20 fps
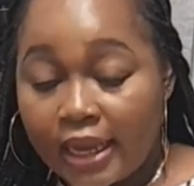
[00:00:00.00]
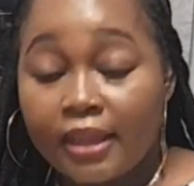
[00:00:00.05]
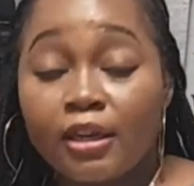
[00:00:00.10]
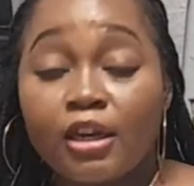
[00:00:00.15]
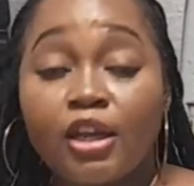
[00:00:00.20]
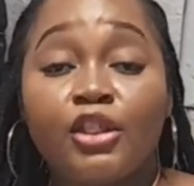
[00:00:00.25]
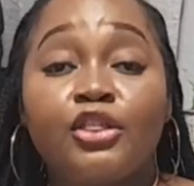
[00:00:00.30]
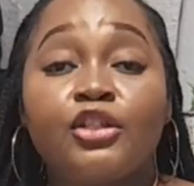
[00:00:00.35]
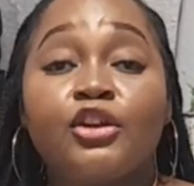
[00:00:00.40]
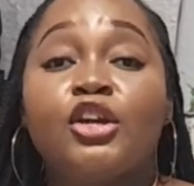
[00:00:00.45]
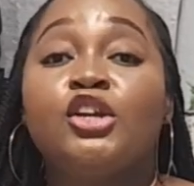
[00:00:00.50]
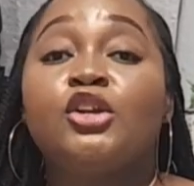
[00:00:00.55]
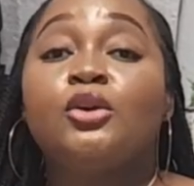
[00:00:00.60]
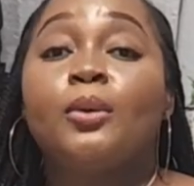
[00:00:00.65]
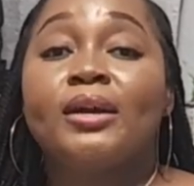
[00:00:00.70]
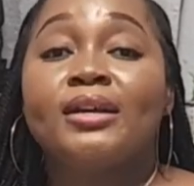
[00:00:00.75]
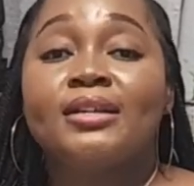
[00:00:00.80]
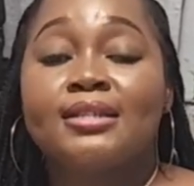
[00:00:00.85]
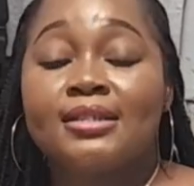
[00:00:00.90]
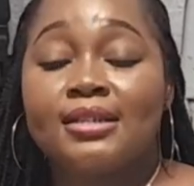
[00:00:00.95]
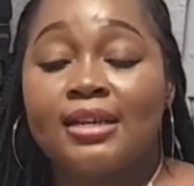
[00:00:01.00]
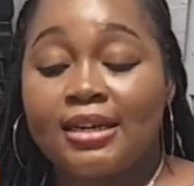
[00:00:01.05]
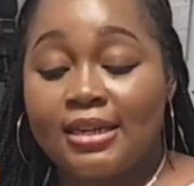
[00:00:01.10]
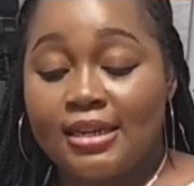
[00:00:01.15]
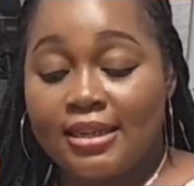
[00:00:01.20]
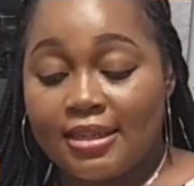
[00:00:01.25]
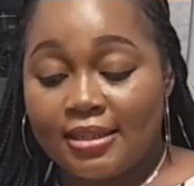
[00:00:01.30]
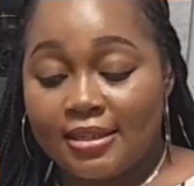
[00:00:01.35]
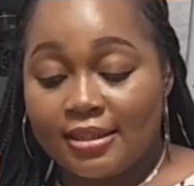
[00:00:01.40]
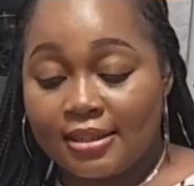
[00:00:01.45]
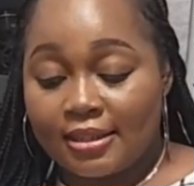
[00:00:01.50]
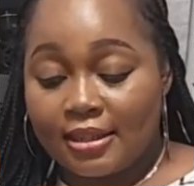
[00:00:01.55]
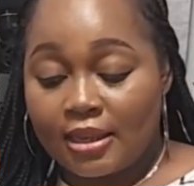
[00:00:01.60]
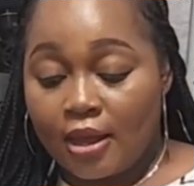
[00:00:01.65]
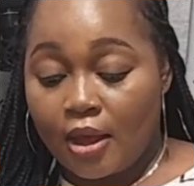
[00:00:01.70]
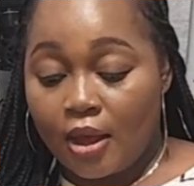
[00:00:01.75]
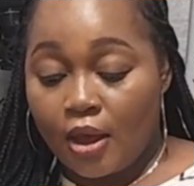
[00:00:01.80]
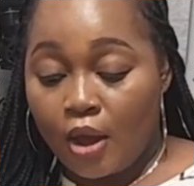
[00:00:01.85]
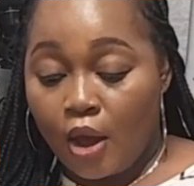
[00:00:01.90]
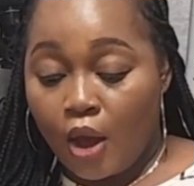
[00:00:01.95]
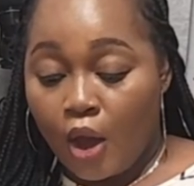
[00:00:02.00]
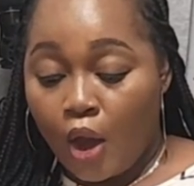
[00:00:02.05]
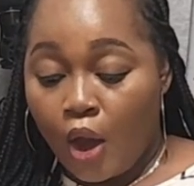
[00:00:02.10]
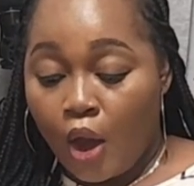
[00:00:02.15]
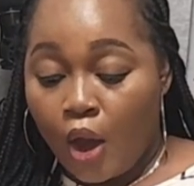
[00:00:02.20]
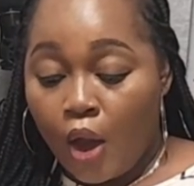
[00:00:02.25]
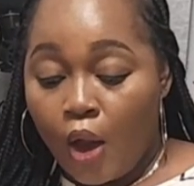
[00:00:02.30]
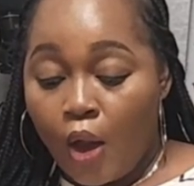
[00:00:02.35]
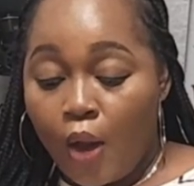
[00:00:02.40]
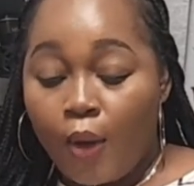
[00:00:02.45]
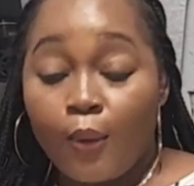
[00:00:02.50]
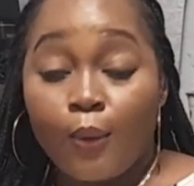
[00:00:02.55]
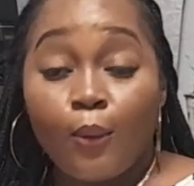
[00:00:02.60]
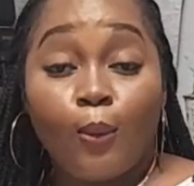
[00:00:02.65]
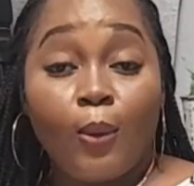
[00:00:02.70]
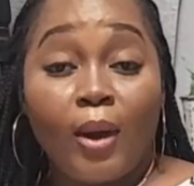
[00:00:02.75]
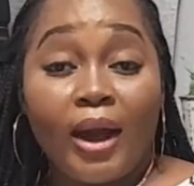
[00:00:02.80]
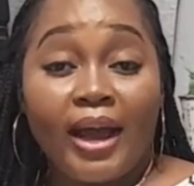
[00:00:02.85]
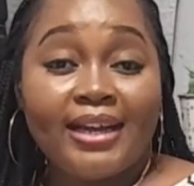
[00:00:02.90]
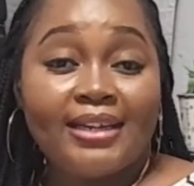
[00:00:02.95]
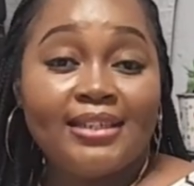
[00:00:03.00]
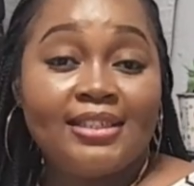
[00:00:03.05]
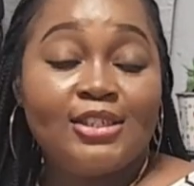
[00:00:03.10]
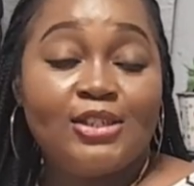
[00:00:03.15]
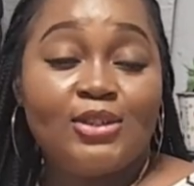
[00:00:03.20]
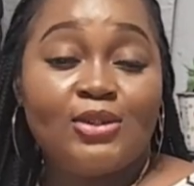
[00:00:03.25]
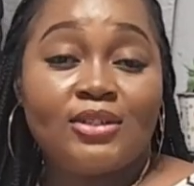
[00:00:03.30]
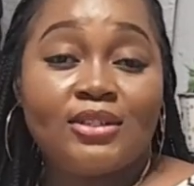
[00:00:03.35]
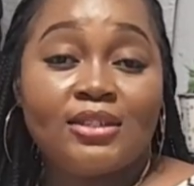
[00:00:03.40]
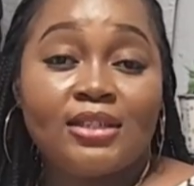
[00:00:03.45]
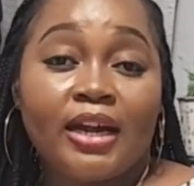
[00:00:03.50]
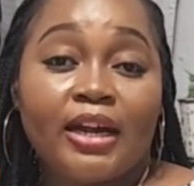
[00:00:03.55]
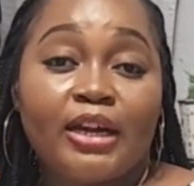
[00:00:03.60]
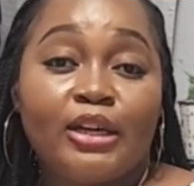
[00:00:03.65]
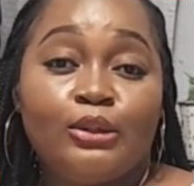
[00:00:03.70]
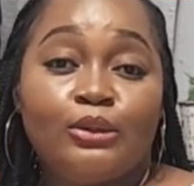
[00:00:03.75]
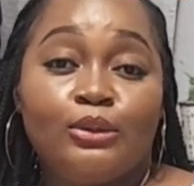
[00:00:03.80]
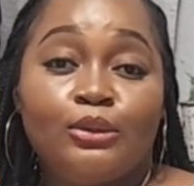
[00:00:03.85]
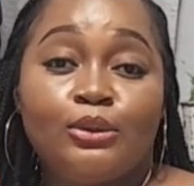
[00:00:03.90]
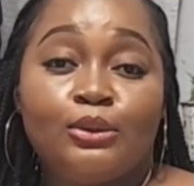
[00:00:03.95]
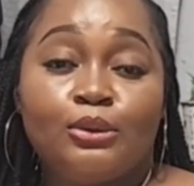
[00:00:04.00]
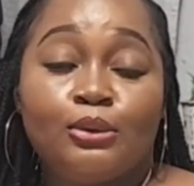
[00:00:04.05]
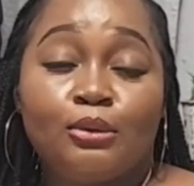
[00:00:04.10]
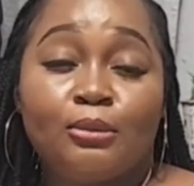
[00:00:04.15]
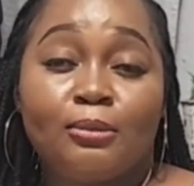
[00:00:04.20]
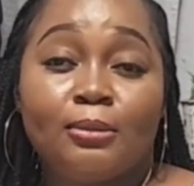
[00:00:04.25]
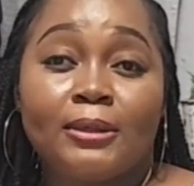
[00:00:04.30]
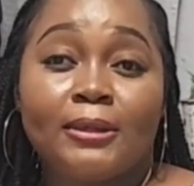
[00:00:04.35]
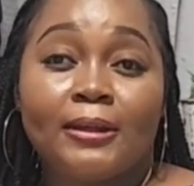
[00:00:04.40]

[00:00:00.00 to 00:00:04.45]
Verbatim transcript: the third question is why did you start youtube